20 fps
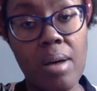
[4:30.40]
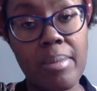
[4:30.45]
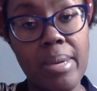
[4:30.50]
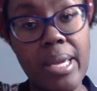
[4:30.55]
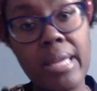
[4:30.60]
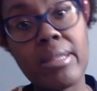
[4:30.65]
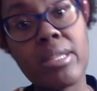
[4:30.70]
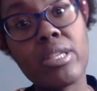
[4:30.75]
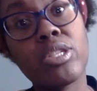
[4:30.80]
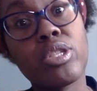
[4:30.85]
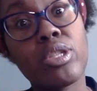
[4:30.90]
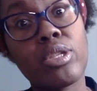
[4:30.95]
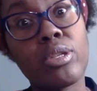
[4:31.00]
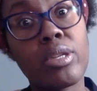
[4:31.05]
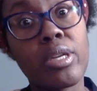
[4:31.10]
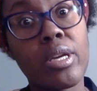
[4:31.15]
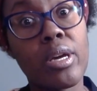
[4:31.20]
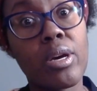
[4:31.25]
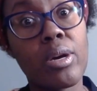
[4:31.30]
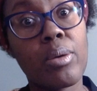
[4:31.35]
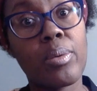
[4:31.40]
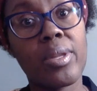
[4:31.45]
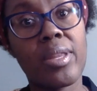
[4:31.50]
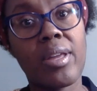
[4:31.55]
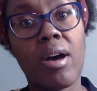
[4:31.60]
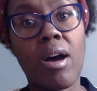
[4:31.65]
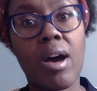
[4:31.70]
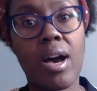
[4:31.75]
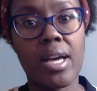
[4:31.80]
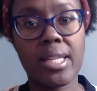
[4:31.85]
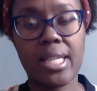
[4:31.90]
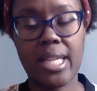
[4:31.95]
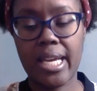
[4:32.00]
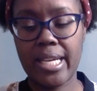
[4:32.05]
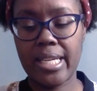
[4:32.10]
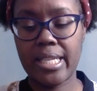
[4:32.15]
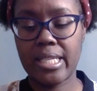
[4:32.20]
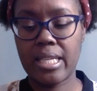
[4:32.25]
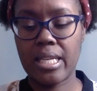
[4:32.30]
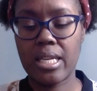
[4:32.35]
in the studio with a hot
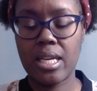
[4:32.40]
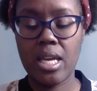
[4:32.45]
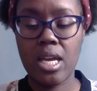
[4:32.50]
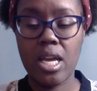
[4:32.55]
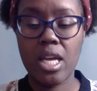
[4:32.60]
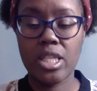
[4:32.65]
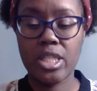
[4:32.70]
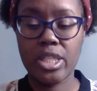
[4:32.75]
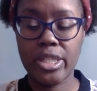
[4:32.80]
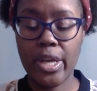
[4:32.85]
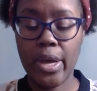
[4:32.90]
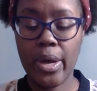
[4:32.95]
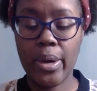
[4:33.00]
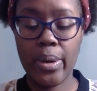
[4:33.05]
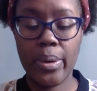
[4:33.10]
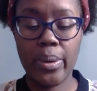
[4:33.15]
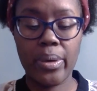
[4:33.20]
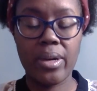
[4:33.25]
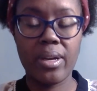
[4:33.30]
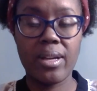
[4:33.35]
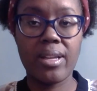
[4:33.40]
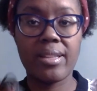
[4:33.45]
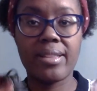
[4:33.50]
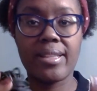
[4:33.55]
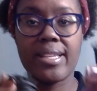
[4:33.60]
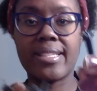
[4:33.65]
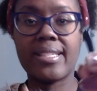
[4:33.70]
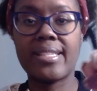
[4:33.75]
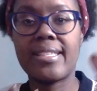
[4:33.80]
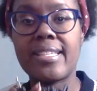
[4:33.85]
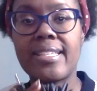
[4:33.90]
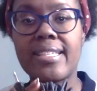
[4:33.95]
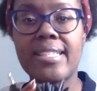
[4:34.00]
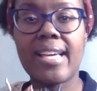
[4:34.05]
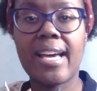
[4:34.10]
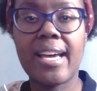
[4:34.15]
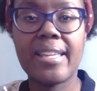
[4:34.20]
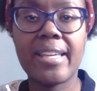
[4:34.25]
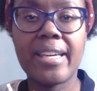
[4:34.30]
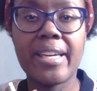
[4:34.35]
light. So this is the
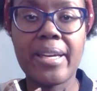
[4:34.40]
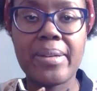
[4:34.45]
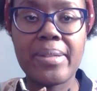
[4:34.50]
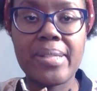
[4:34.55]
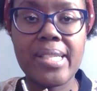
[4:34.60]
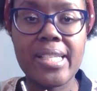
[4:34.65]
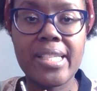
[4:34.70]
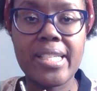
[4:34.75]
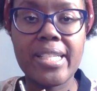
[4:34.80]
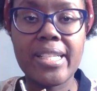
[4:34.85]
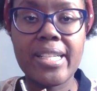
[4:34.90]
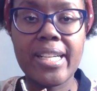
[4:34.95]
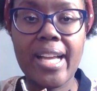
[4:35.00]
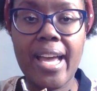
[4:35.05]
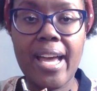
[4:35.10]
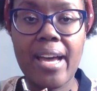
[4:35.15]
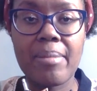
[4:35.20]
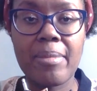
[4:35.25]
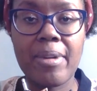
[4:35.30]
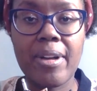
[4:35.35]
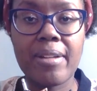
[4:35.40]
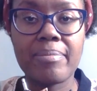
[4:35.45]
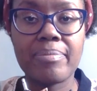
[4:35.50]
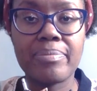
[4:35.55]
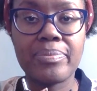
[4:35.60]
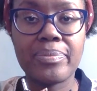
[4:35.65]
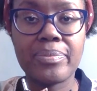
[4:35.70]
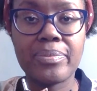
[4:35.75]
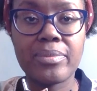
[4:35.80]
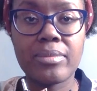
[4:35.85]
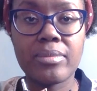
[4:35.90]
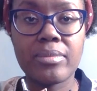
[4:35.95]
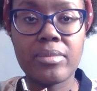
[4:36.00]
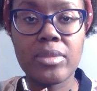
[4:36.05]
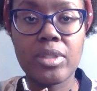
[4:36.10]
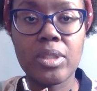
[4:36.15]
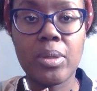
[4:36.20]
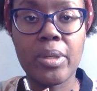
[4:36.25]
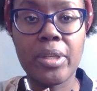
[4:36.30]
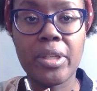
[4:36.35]
side that goes into your camera
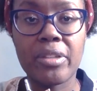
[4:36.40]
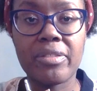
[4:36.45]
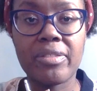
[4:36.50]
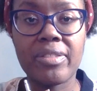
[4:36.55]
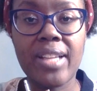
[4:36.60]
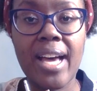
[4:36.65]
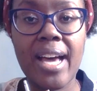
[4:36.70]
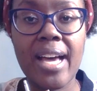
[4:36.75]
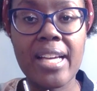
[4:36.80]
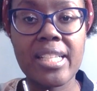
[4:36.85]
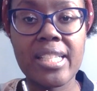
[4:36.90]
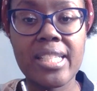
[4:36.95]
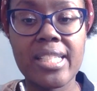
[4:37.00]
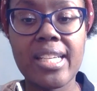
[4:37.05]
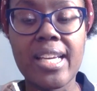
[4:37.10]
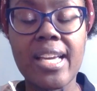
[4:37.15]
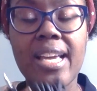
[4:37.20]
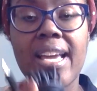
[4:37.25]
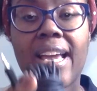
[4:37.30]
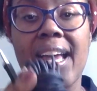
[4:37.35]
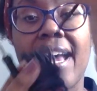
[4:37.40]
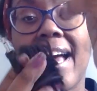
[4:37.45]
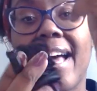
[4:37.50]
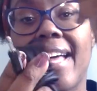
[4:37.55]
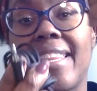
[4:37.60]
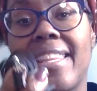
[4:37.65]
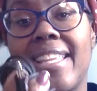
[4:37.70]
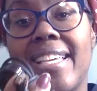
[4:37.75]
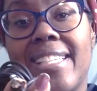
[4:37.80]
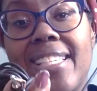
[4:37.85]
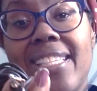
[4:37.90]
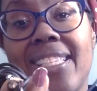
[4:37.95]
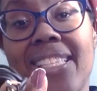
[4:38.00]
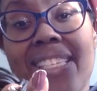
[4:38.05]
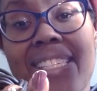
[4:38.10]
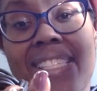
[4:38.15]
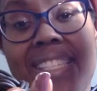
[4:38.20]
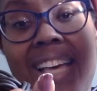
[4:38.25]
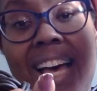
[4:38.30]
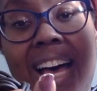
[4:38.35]
or your flash, and this is
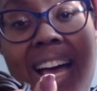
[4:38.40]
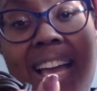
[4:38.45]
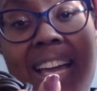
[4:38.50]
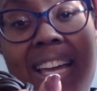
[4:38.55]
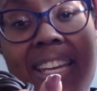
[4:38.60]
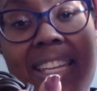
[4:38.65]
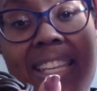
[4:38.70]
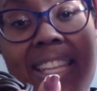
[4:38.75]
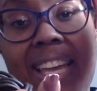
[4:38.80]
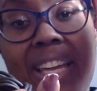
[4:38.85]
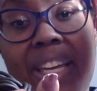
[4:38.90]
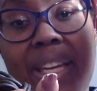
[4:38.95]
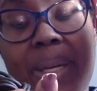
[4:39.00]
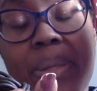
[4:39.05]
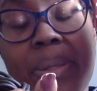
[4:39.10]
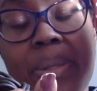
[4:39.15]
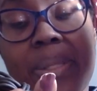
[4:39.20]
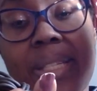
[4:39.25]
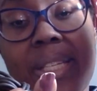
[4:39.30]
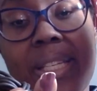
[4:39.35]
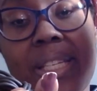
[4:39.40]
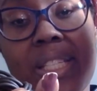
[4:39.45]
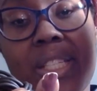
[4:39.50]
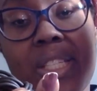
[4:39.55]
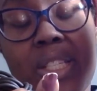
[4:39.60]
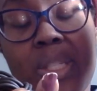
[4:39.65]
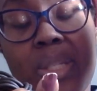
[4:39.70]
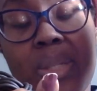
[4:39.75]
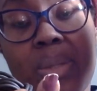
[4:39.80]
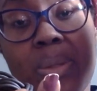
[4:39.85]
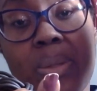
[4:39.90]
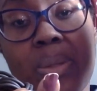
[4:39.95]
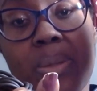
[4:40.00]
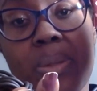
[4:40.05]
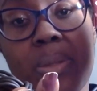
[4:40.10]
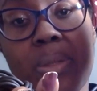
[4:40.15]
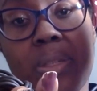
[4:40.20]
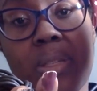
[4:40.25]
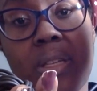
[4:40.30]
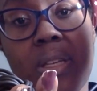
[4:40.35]
the side that goes
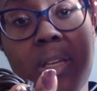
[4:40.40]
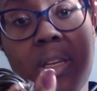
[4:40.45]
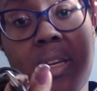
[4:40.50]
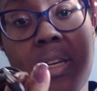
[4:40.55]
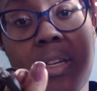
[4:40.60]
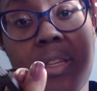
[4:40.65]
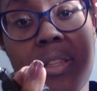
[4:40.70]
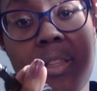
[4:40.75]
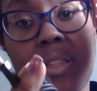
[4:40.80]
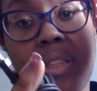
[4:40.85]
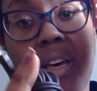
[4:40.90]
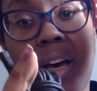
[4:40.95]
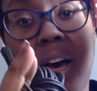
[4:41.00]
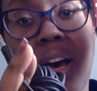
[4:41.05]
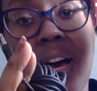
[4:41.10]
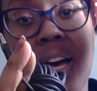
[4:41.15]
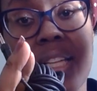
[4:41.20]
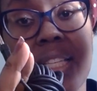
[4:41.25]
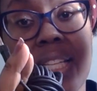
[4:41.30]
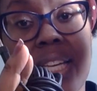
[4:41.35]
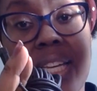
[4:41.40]
into the hot